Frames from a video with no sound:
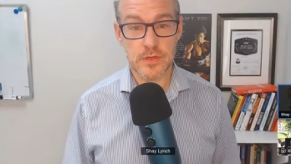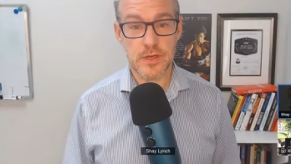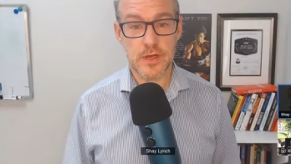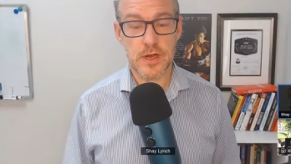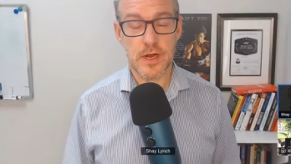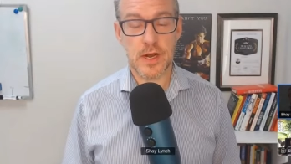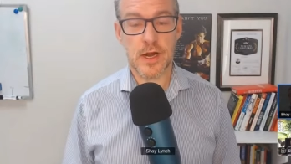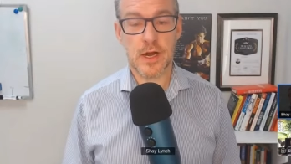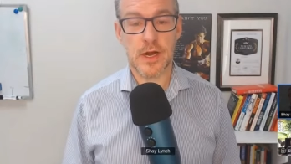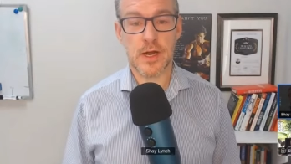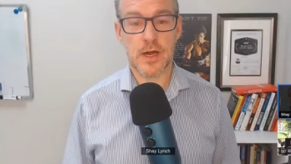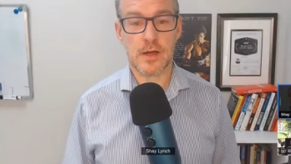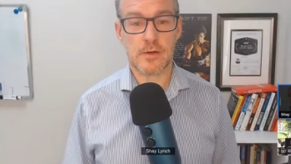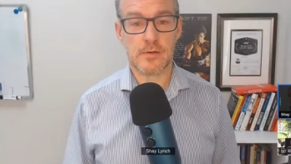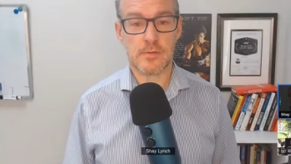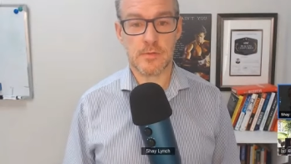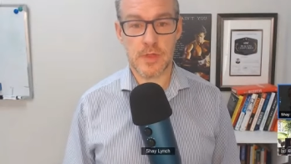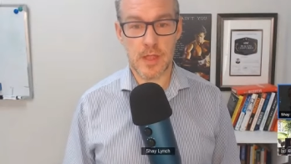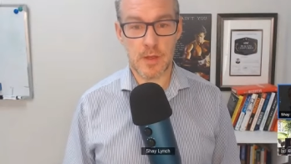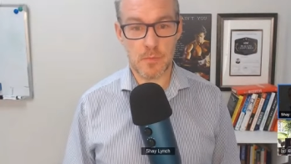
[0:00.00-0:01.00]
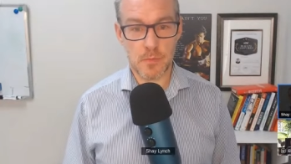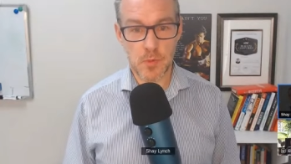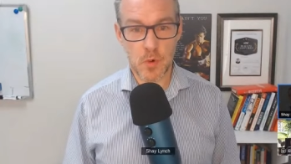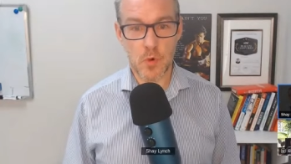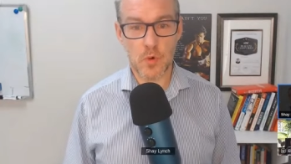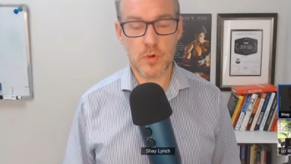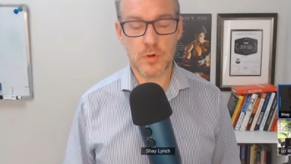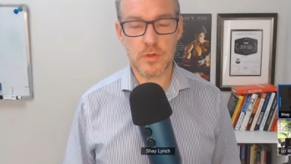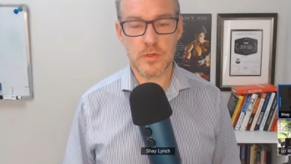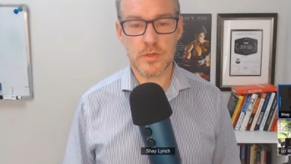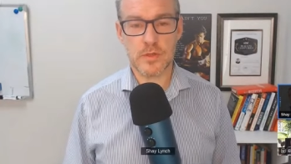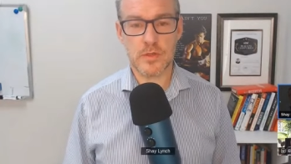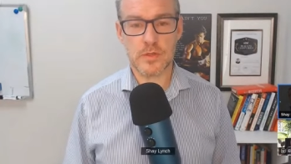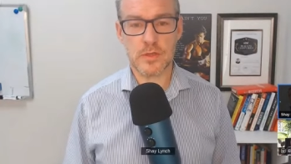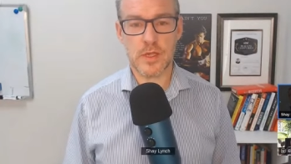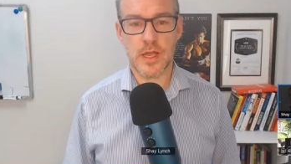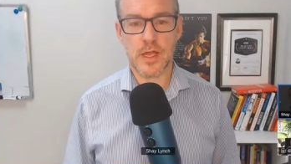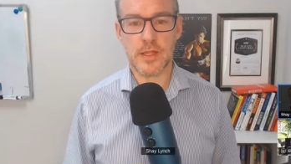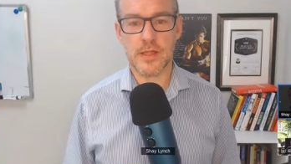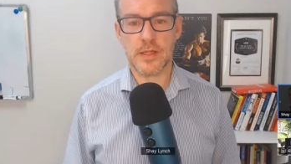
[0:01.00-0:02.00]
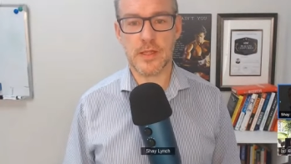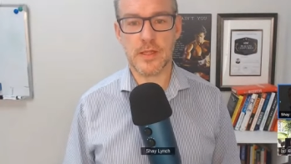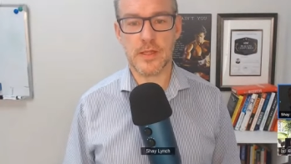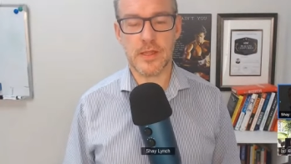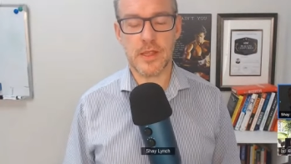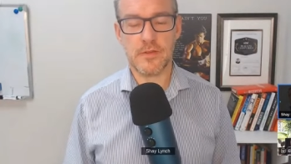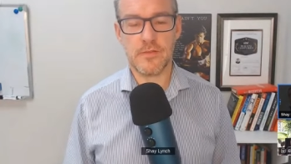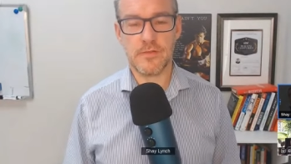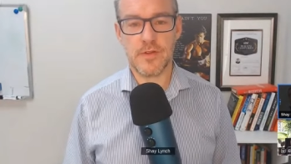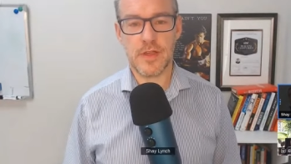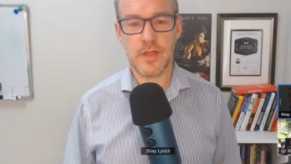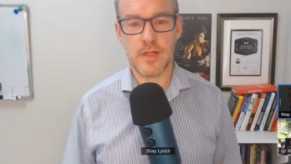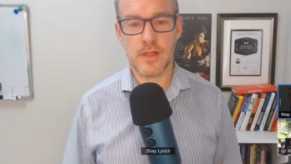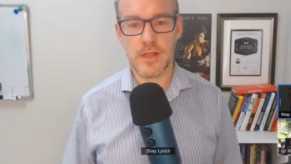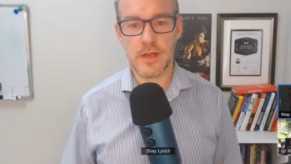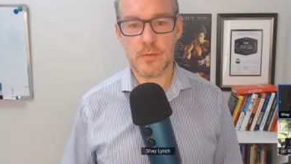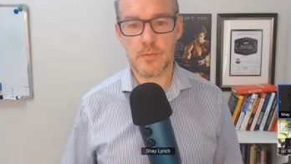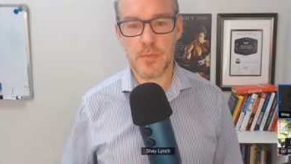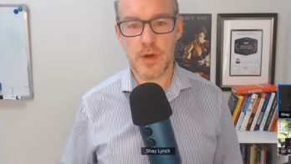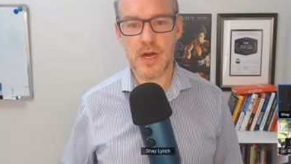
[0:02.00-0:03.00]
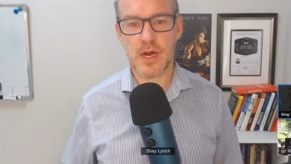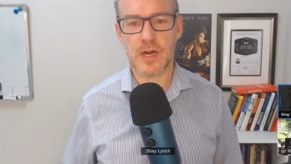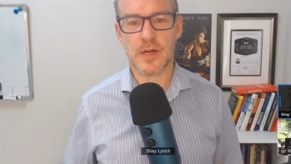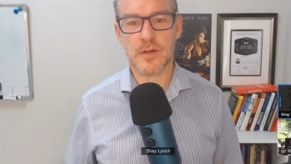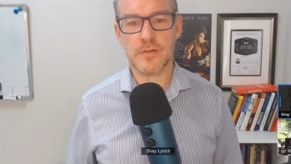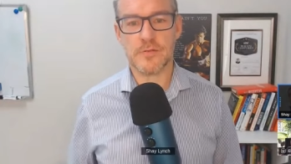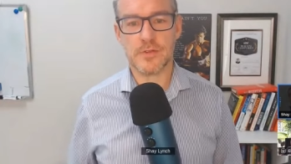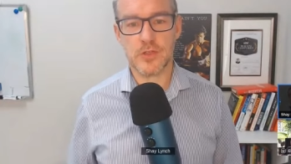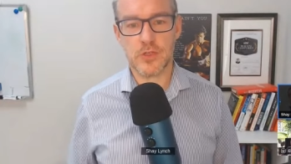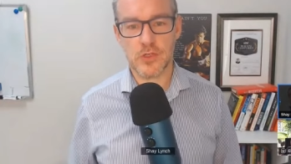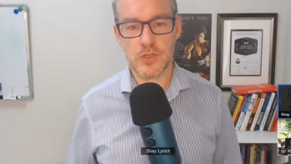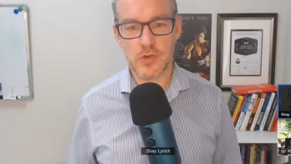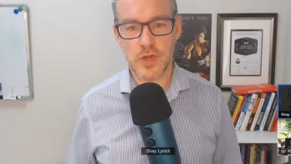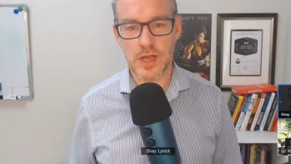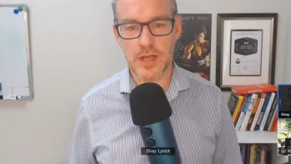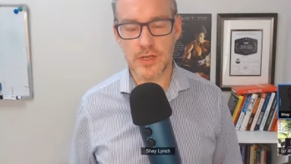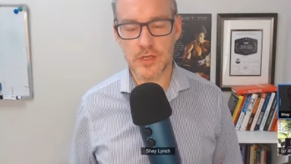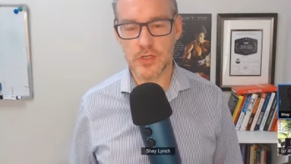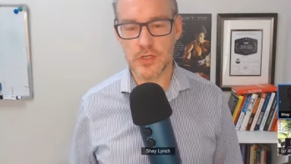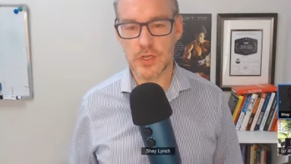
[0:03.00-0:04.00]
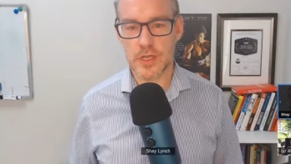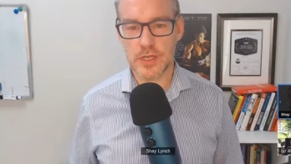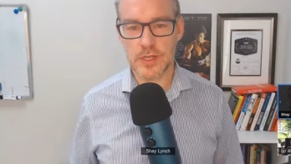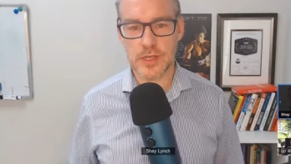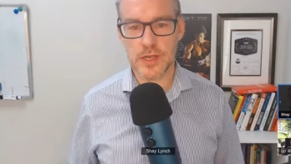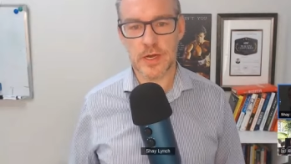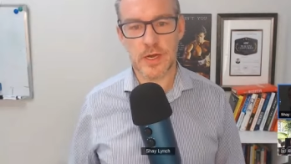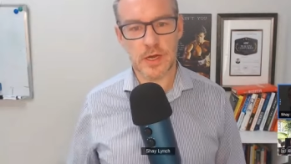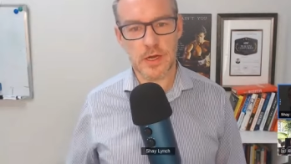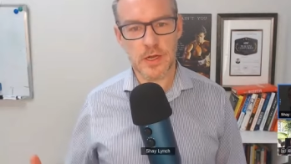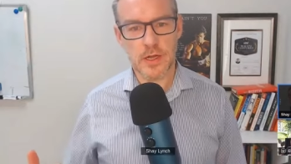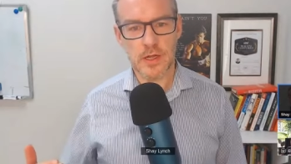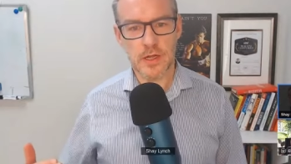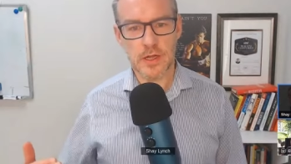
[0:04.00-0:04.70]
are important and they feel they're part of a strategy and their